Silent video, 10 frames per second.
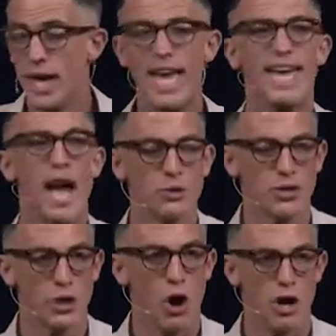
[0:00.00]
He counts
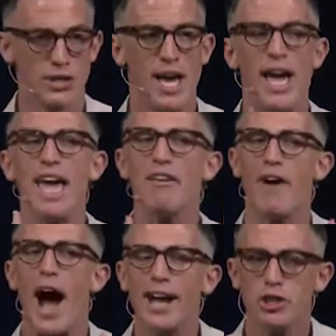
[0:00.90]
the cost. If
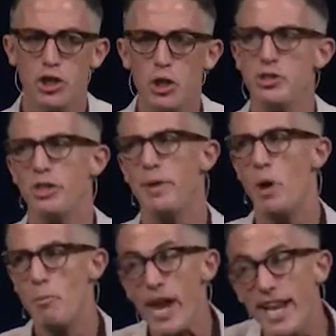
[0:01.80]
I choose to be
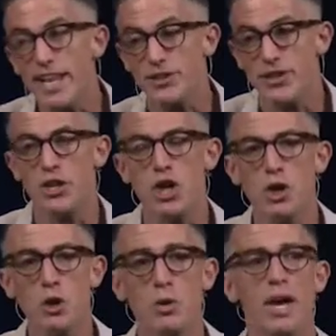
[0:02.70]
obedient to
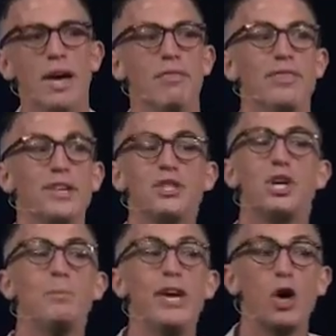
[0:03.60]
you, this
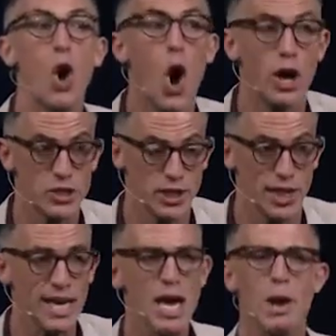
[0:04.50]
could be
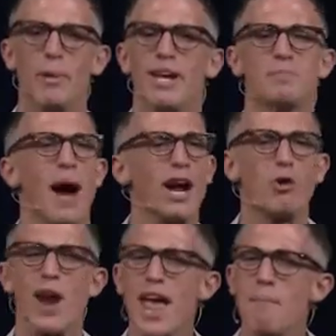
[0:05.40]
costly. But as my
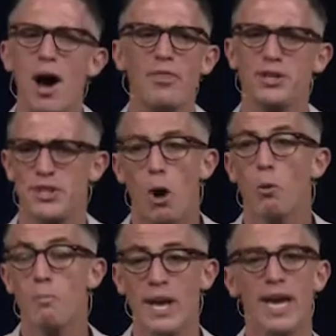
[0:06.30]
grandmother
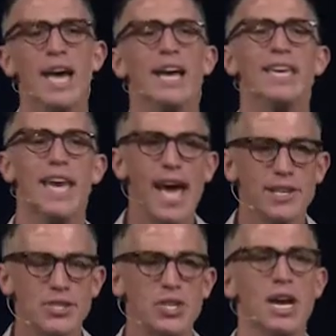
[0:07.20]
told me,
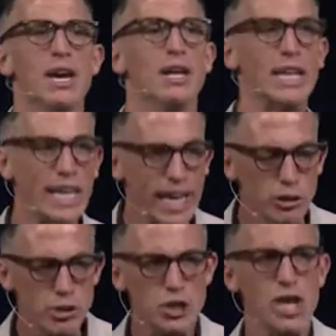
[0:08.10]
yes,
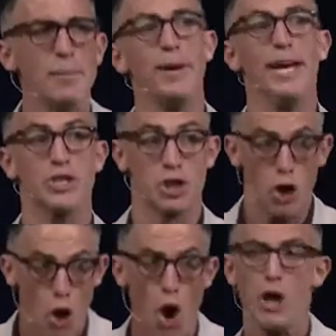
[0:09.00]
leadership is
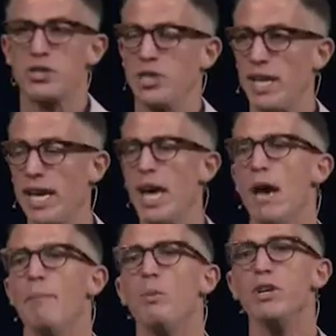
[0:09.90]
costly.
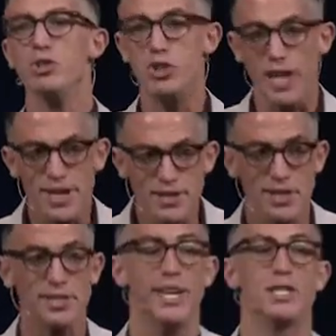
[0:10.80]
But when
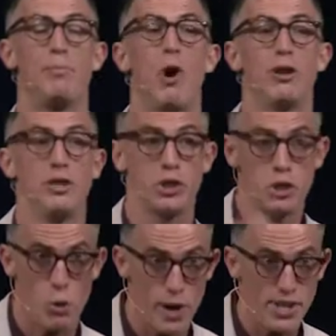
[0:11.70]
Jesus is a part of the
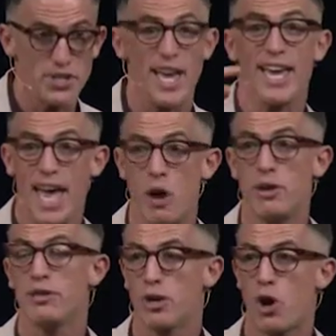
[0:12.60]
choice and
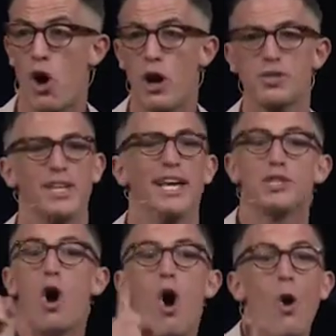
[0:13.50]
counting the cost, it's
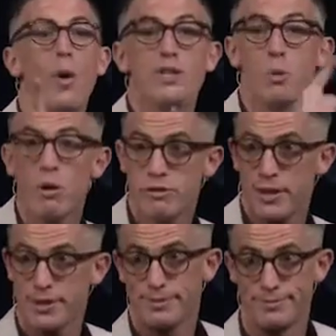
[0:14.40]
always worth it.